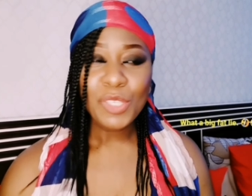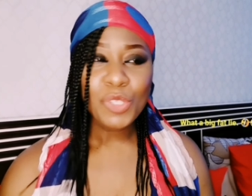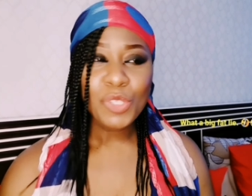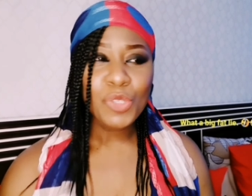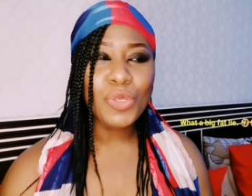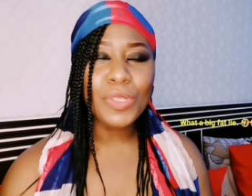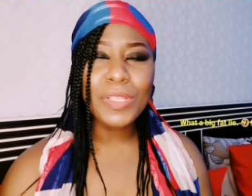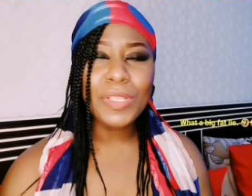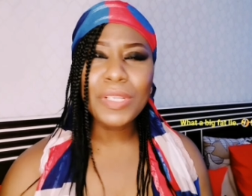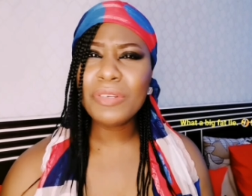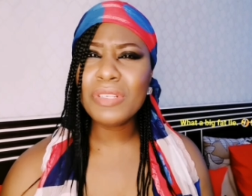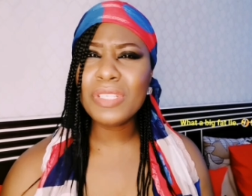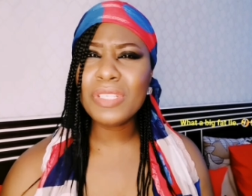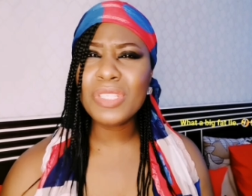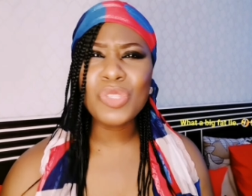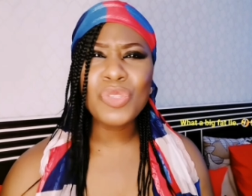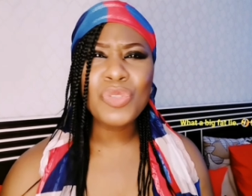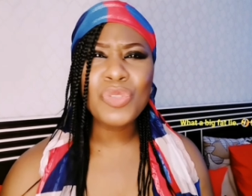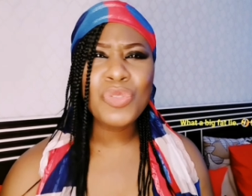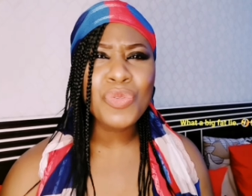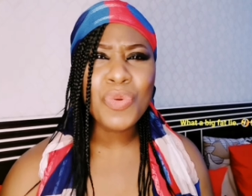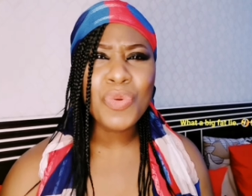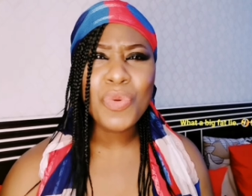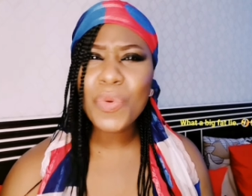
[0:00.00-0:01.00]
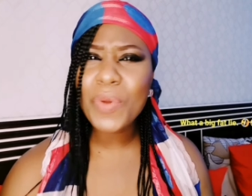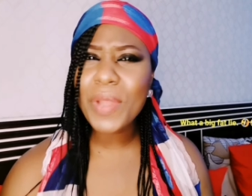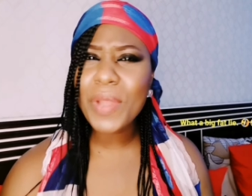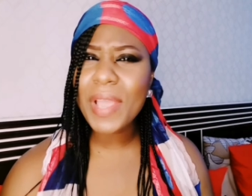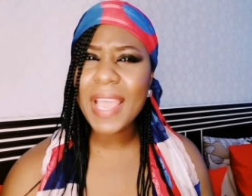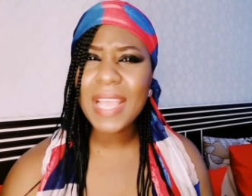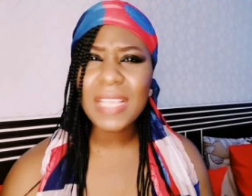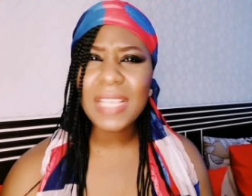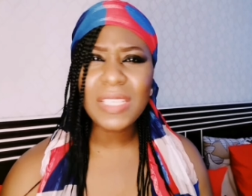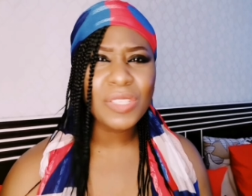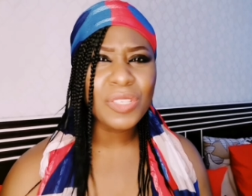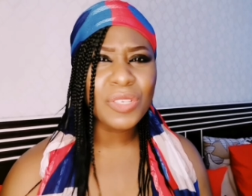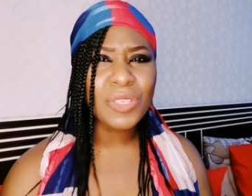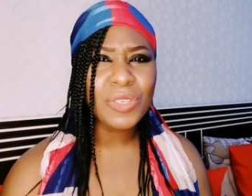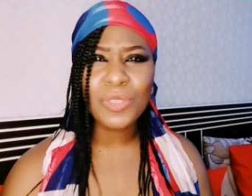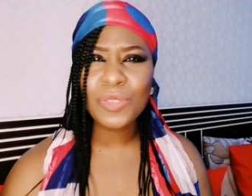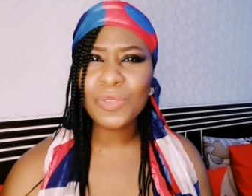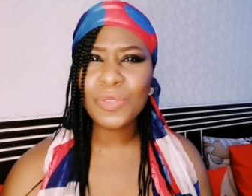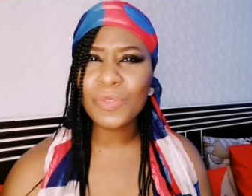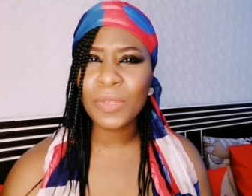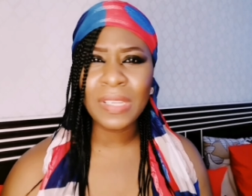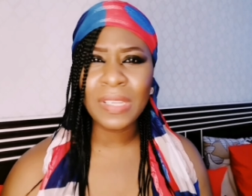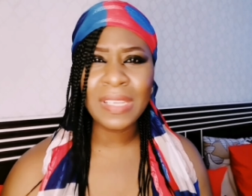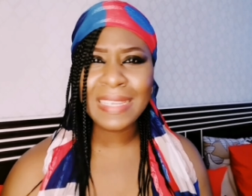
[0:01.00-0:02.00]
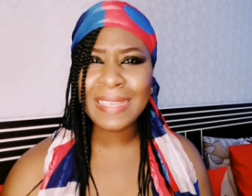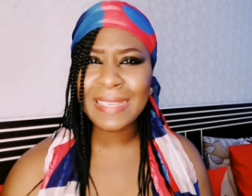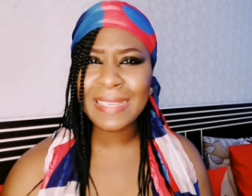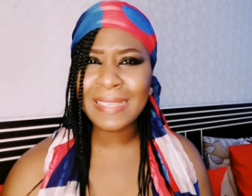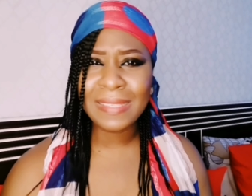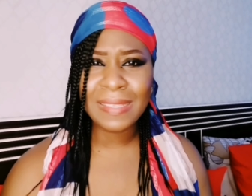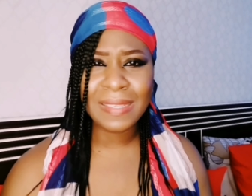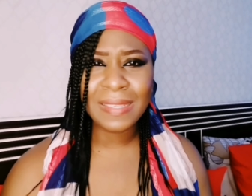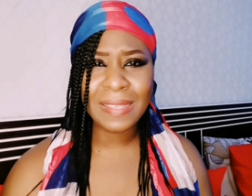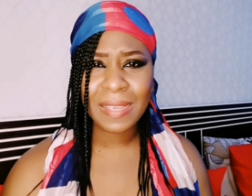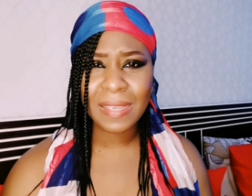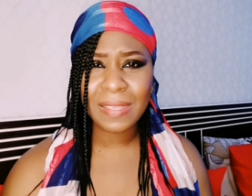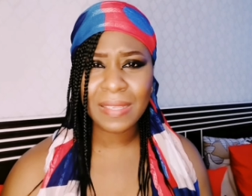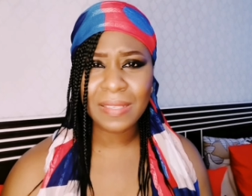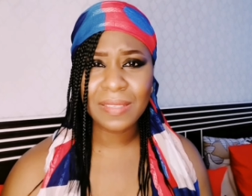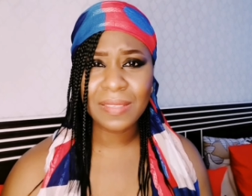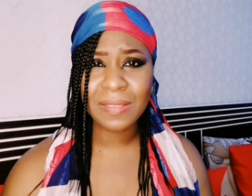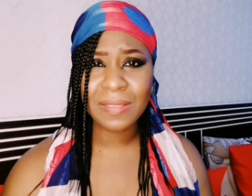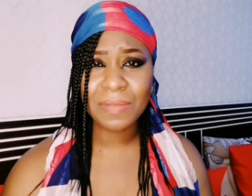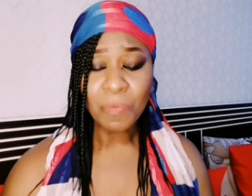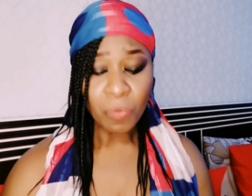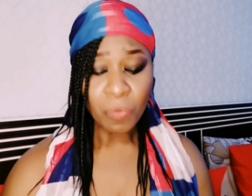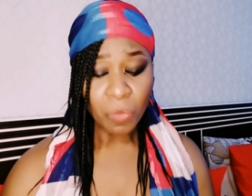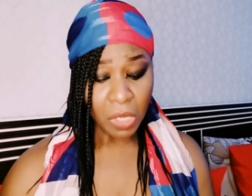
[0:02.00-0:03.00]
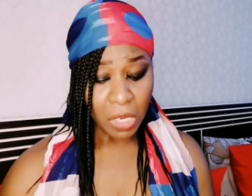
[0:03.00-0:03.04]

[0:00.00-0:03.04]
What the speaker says: So there is no excuse for laziness.